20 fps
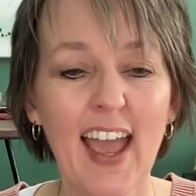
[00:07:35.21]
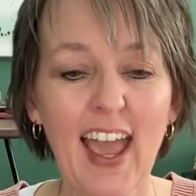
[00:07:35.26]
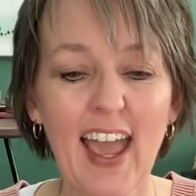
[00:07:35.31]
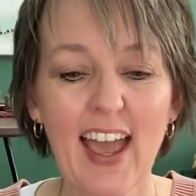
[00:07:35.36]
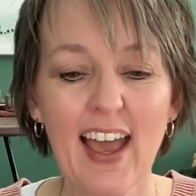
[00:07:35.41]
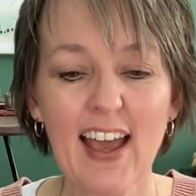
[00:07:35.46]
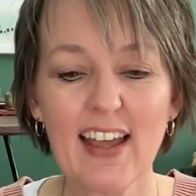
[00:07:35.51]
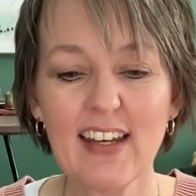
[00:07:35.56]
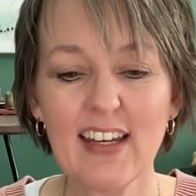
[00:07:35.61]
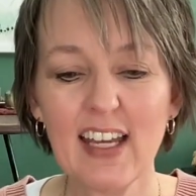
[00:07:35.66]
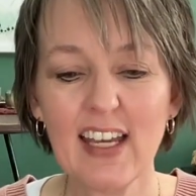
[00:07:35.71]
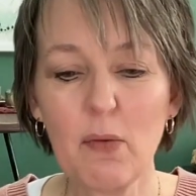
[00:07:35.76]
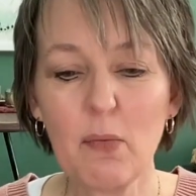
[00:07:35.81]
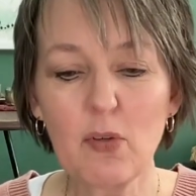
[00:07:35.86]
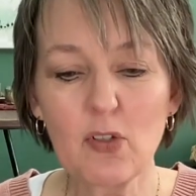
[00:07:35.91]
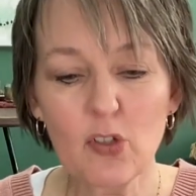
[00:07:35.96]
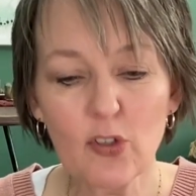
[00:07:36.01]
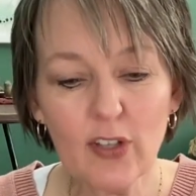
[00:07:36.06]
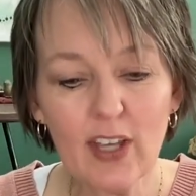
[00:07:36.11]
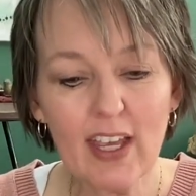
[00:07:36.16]
And he
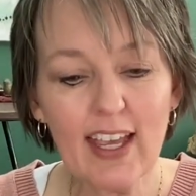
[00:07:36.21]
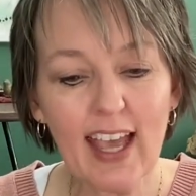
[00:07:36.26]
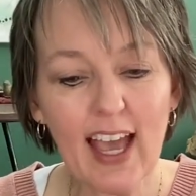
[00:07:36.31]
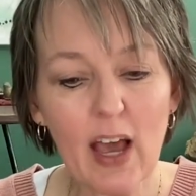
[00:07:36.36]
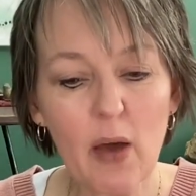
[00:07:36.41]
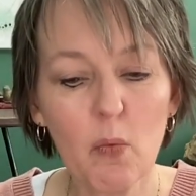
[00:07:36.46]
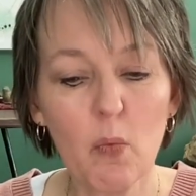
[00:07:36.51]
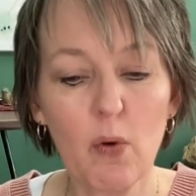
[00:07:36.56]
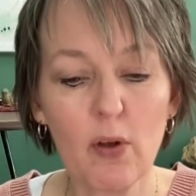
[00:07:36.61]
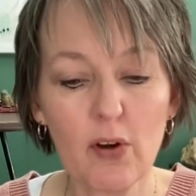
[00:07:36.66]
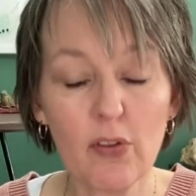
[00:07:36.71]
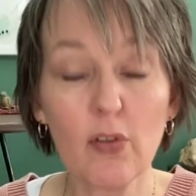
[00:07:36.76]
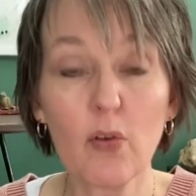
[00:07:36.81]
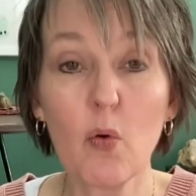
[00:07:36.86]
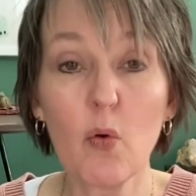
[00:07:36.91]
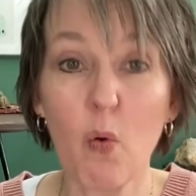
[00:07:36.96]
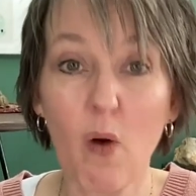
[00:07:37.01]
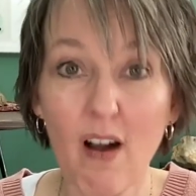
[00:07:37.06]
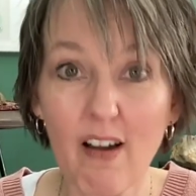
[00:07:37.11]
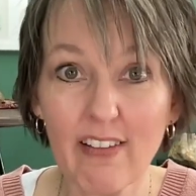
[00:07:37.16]
was looking at what are the
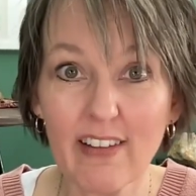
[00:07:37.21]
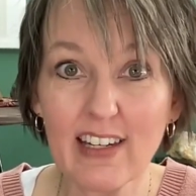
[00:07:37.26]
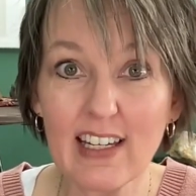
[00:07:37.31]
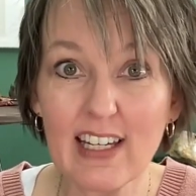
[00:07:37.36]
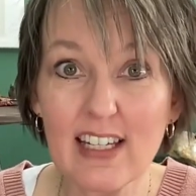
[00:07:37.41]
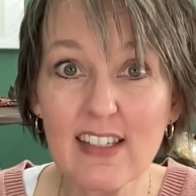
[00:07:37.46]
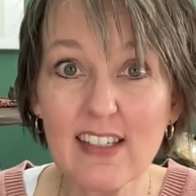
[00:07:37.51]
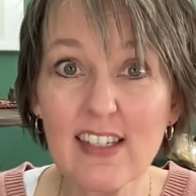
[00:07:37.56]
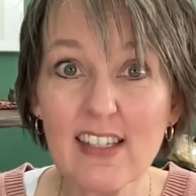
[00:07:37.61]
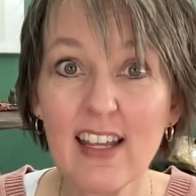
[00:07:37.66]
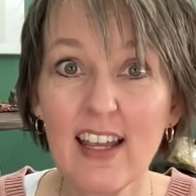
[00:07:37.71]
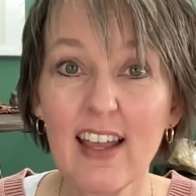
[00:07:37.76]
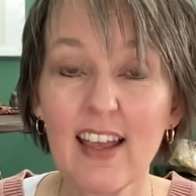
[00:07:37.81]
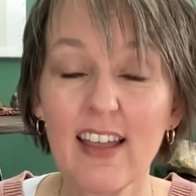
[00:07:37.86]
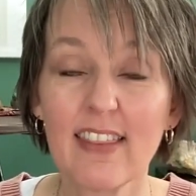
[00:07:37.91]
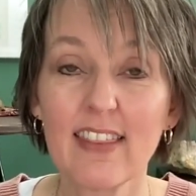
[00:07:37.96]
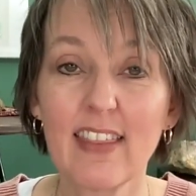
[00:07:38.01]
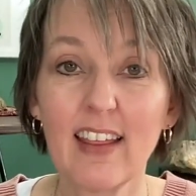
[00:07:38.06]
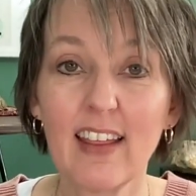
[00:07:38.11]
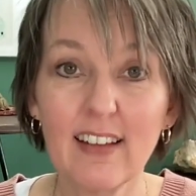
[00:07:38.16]
qualities
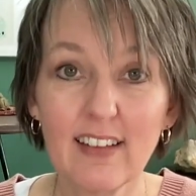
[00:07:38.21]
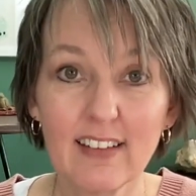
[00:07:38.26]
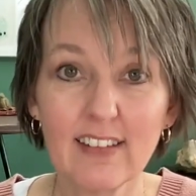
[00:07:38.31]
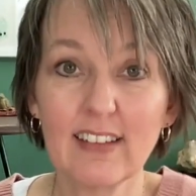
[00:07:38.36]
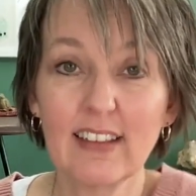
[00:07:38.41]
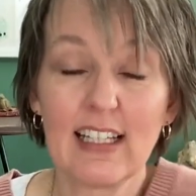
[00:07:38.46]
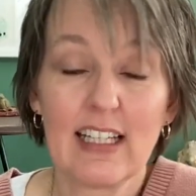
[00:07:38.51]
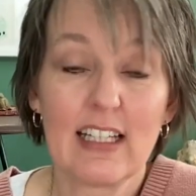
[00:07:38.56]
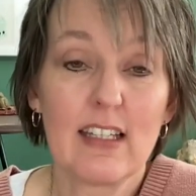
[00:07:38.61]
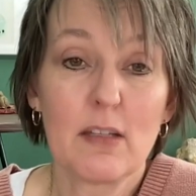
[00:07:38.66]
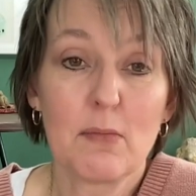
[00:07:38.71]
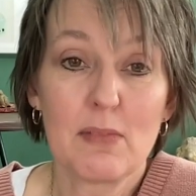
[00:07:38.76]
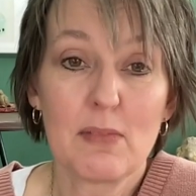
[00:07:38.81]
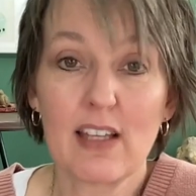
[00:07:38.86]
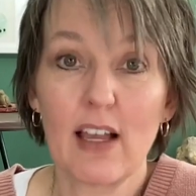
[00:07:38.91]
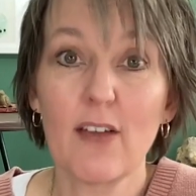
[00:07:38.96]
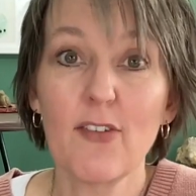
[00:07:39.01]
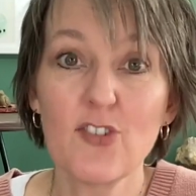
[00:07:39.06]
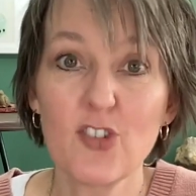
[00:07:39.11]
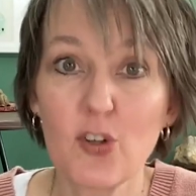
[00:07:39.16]
that lend
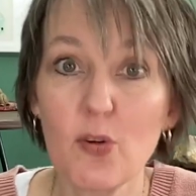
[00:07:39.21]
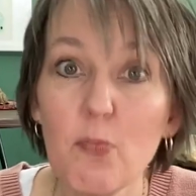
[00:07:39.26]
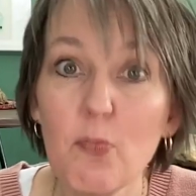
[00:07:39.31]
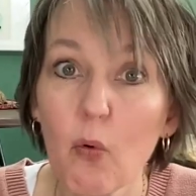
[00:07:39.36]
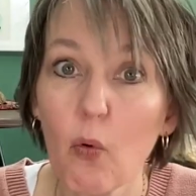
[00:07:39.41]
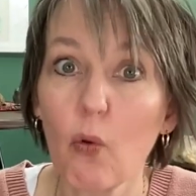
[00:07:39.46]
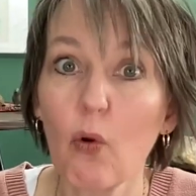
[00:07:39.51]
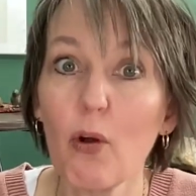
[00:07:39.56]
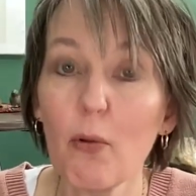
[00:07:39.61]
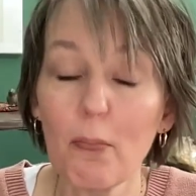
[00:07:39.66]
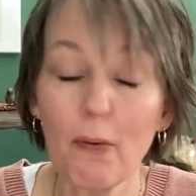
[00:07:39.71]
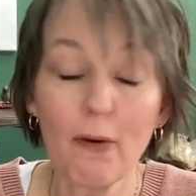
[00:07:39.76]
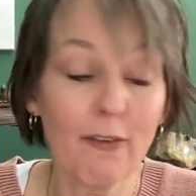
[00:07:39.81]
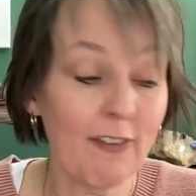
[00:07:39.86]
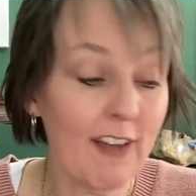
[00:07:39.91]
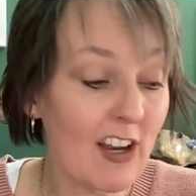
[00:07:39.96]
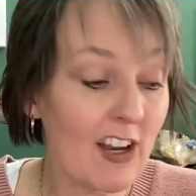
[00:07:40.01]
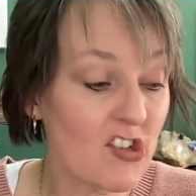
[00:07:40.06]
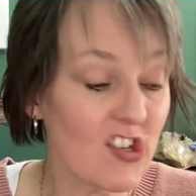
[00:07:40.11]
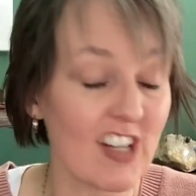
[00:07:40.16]
themselves to moral
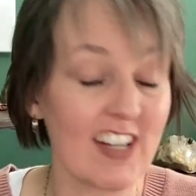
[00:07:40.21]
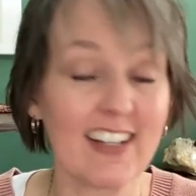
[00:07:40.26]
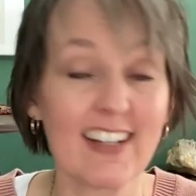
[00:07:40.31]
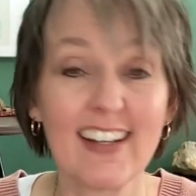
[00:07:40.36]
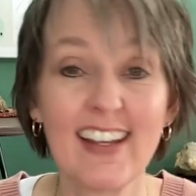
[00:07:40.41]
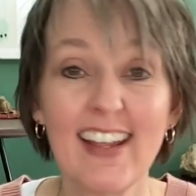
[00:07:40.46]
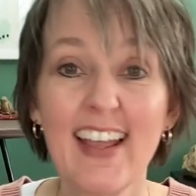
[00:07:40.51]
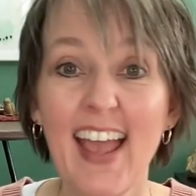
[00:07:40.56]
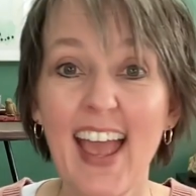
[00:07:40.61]
perfection.